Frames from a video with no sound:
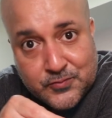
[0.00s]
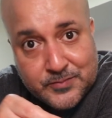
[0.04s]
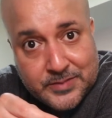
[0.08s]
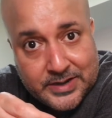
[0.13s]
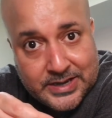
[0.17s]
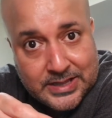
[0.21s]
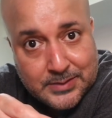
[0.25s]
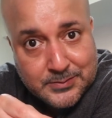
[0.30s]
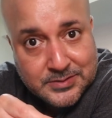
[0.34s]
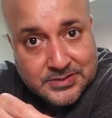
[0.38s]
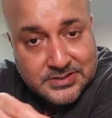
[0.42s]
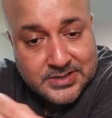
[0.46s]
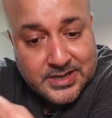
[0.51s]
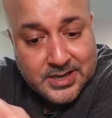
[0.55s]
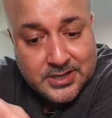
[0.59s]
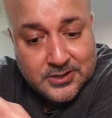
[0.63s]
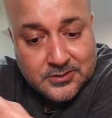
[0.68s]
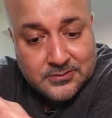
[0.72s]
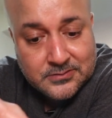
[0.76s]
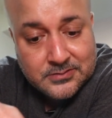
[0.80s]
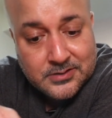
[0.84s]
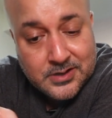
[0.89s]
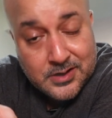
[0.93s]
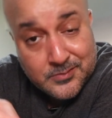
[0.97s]
My name is
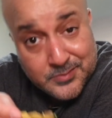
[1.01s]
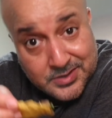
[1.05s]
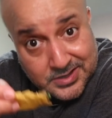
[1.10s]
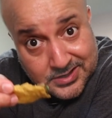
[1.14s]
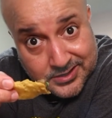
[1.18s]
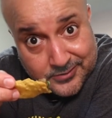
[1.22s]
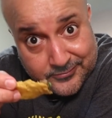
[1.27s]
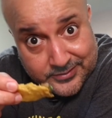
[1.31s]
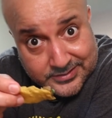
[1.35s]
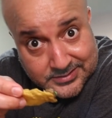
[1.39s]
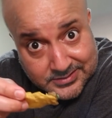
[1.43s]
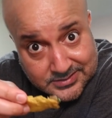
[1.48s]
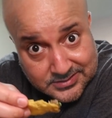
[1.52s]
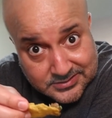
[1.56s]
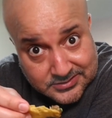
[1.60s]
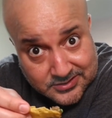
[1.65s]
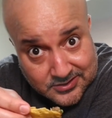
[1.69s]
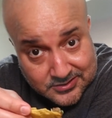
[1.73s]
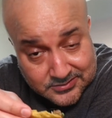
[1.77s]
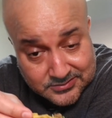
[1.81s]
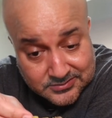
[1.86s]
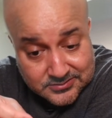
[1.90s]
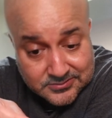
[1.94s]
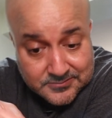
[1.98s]
Yeyo. I'm gonna eat the rest of this
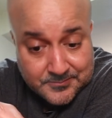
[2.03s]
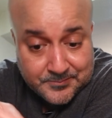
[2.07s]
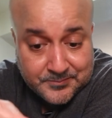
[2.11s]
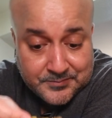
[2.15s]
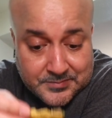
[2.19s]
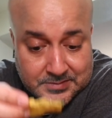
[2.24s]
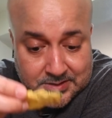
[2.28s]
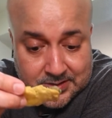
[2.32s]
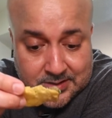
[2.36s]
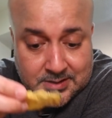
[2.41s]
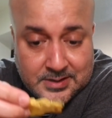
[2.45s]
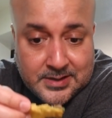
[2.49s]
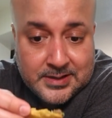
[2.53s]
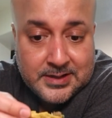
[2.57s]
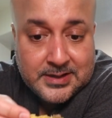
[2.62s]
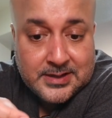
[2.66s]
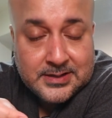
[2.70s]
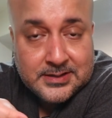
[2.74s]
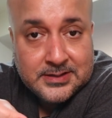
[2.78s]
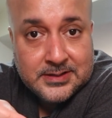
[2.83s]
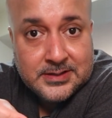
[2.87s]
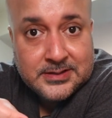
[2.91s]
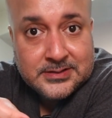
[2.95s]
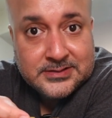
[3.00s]
salsa.
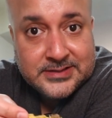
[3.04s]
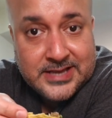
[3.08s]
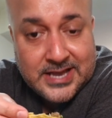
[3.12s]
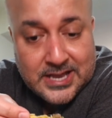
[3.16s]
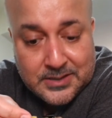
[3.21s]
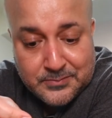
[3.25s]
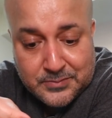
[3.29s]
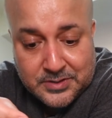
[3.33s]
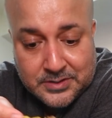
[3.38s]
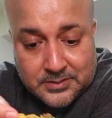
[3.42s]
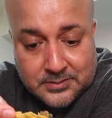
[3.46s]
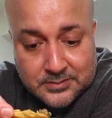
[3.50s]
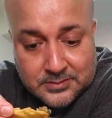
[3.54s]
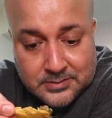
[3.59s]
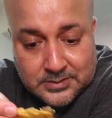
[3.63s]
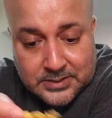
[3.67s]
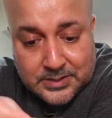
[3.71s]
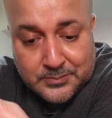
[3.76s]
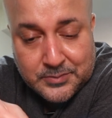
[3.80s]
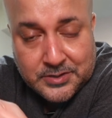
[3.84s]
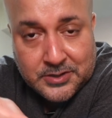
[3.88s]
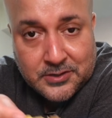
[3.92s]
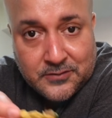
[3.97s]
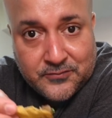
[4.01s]
Tag me.
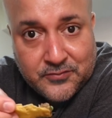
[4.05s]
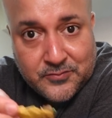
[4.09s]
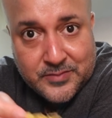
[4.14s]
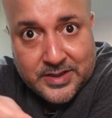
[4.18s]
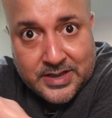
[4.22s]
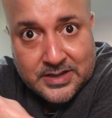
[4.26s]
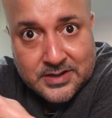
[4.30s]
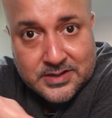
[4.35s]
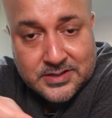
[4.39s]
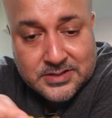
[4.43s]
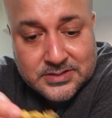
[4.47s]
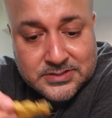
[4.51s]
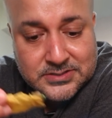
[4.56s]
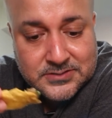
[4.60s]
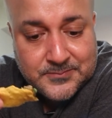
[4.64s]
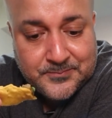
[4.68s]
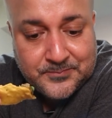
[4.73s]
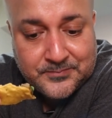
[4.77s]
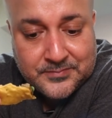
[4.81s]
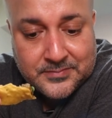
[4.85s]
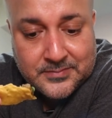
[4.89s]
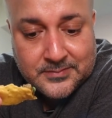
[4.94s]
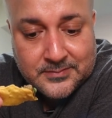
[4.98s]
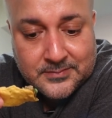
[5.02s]
Let me know if you made this.
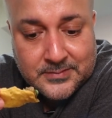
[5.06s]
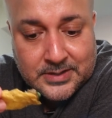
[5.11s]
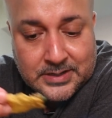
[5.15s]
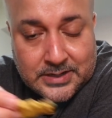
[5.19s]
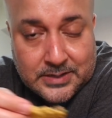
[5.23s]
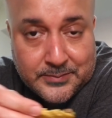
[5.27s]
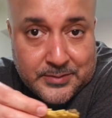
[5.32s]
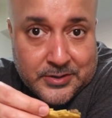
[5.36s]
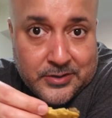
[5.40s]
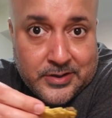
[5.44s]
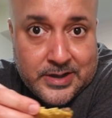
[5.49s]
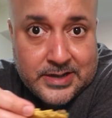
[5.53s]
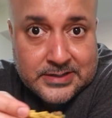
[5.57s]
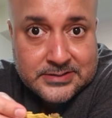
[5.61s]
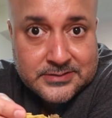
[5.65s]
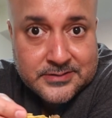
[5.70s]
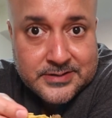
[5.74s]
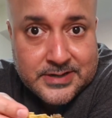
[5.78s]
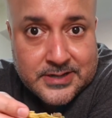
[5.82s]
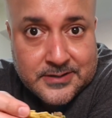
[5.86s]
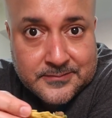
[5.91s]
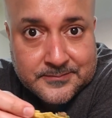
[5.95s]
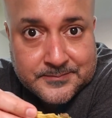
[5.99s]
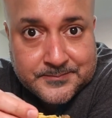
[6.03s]
And let me know how it
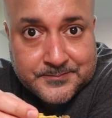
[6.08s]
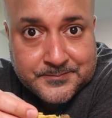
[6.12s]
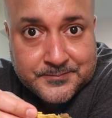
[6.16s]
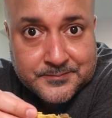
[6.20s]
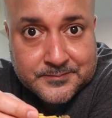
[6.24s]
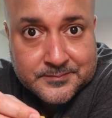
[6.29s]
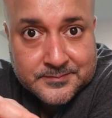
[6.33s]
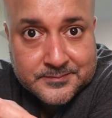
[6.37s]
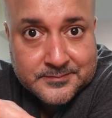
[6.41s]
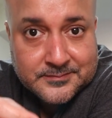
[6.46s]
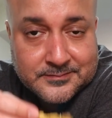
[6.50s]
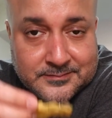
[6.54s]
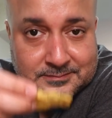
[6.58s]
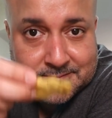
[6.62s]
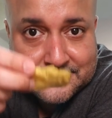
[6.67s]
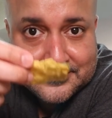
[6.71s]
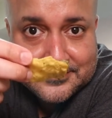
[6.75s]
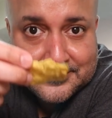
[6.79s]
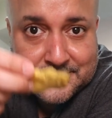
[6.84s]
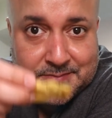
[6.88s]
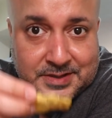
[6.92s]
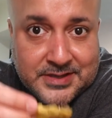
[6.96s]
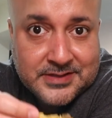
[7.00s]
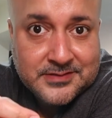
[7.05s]
turned out.
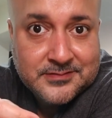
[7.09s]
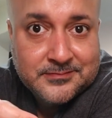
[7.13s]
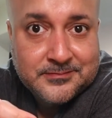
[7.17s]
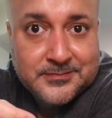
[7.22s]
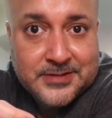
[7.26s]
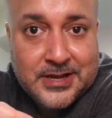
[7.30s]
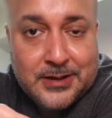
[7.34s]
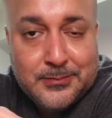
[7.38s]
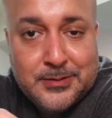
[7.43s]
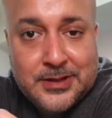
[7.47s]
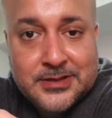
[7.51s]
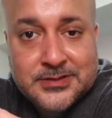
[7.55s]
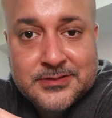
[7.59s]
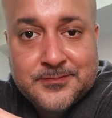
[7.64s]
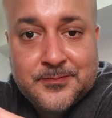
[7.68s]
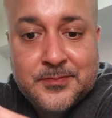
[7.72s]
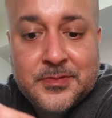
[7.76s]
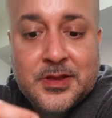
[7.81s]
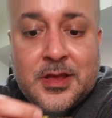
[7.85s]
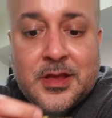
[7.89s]
Peace. God bless.